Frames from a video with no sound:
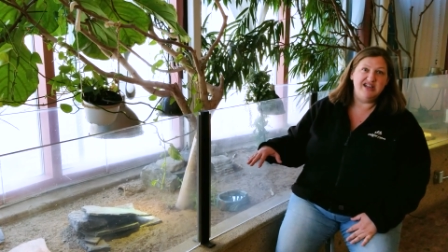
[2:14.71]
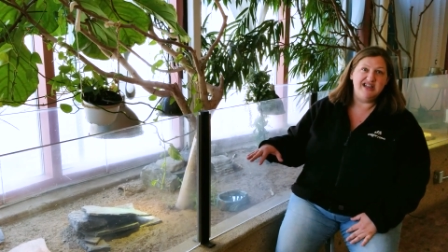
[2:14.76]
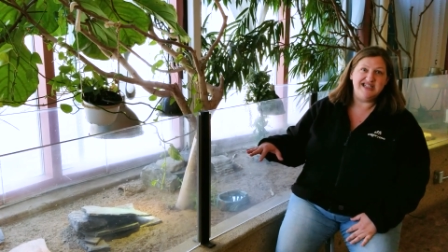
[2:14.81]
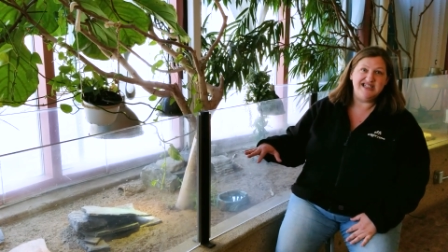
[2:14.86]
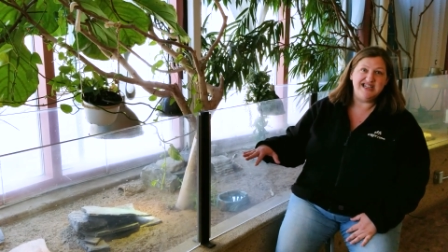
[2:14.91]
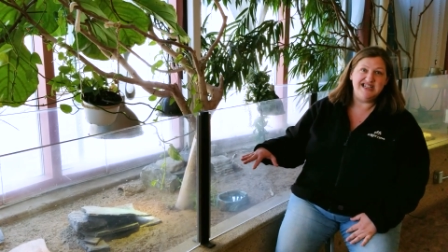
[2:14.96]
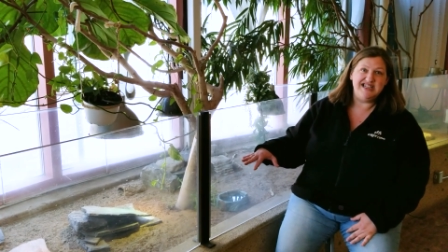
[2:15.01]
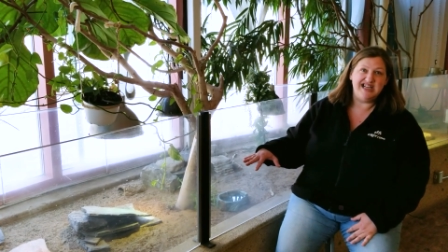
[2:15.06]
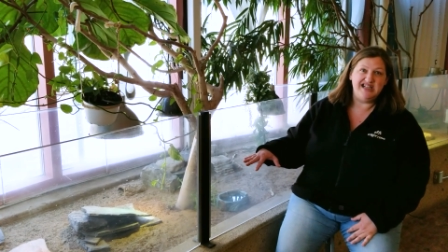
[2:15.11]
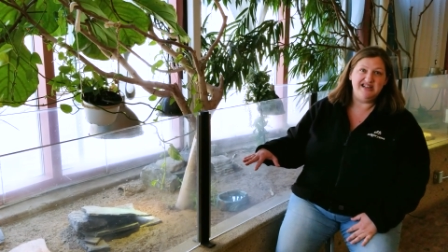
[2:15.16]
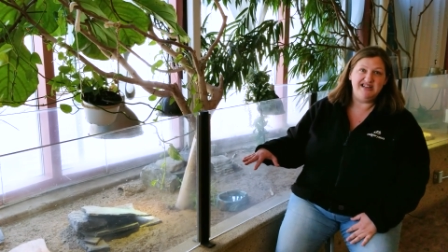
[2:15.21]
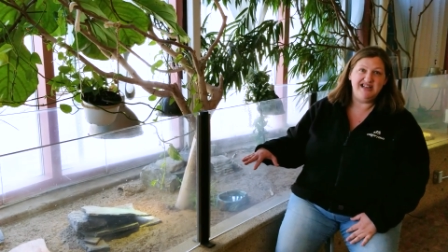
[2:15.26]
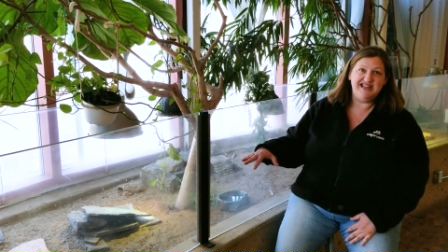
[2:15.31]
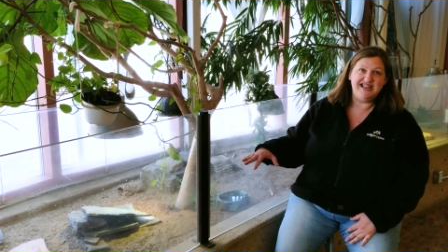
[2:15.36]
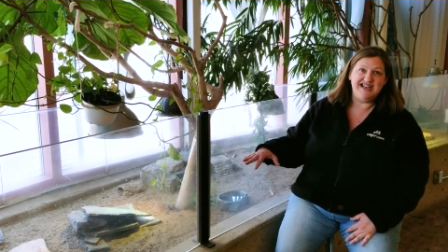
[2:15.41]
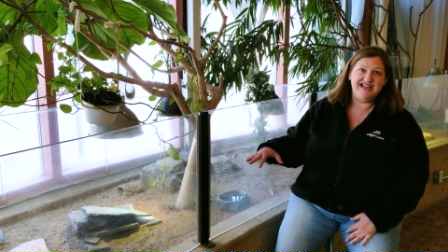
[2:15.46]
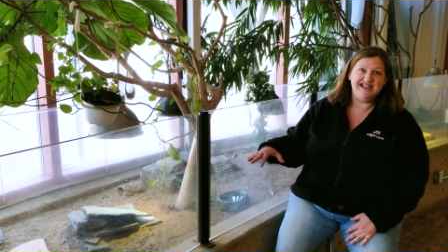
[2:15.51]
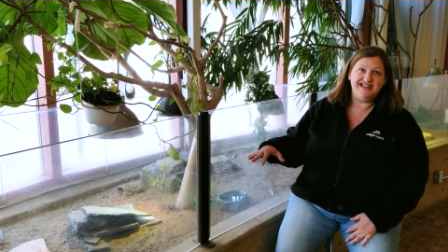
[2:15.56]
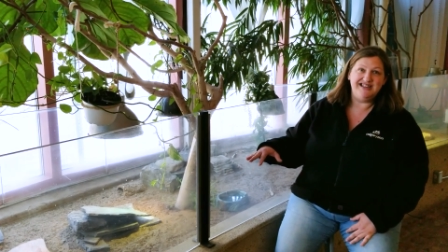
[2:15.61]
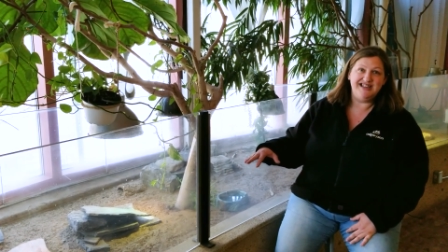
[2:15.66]
That's a daily
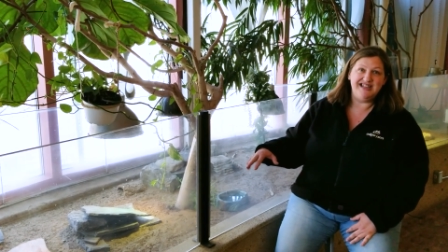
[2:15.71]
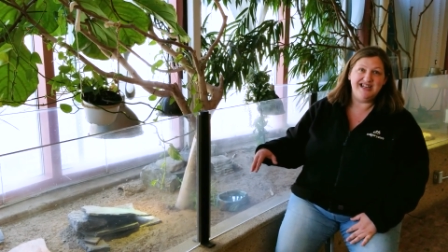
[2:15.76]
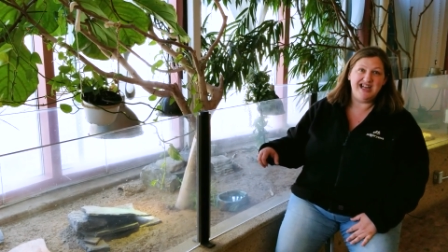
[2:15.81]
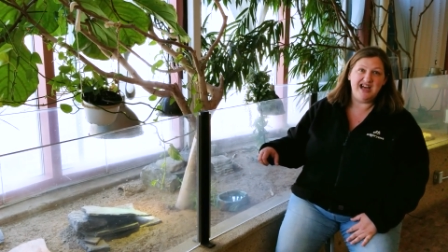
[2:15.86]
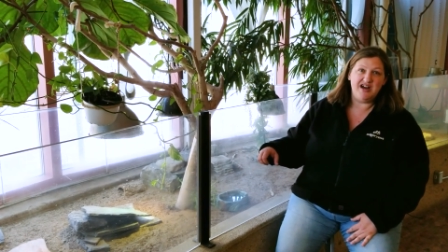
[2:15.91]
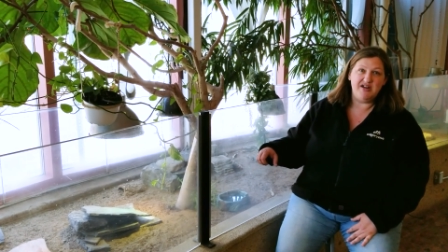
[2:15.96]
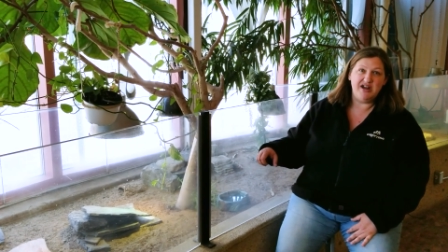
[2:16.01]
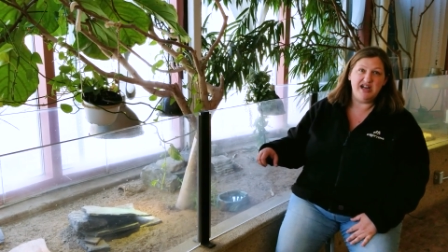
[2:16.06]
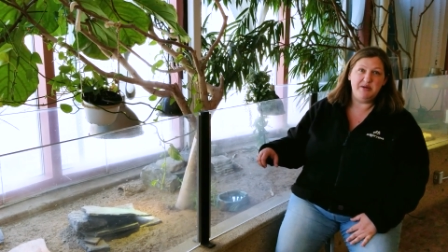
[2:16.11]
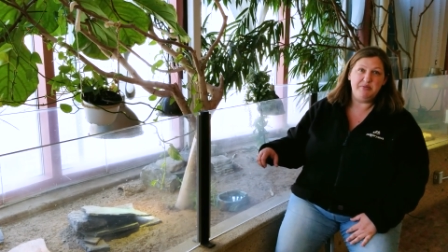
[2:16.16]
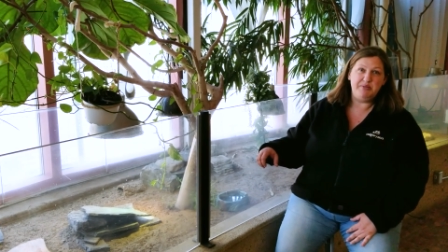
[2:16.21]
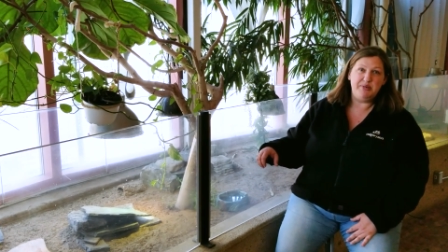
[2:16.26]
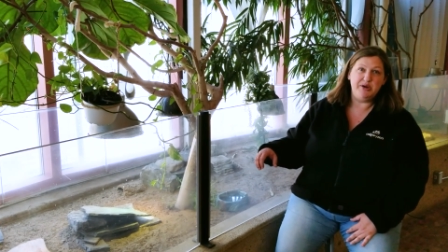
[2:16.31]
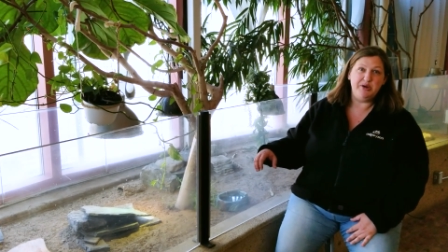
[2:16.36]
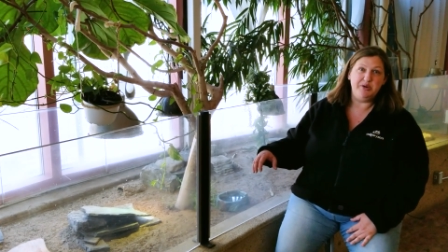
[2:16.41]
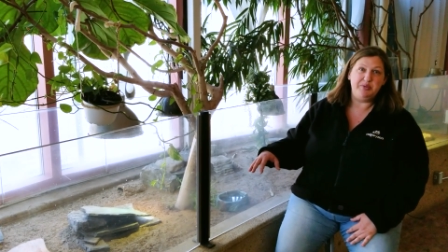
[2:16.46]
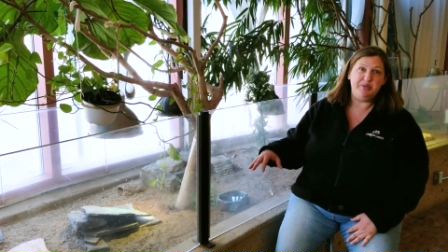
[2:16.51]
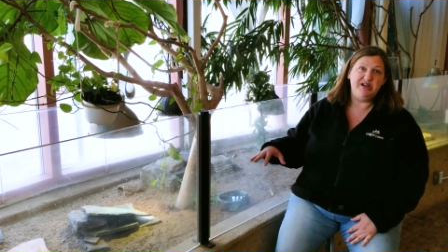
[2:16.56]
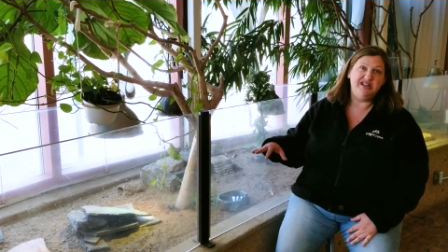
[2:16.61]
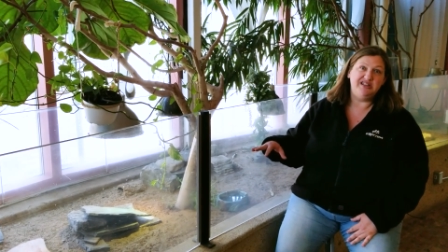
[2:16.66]
thing, cleaning out any
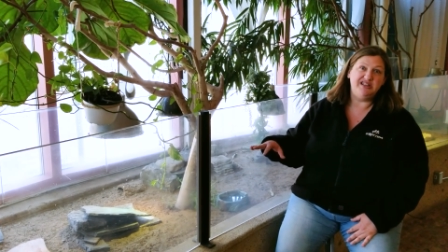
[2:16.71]
poop,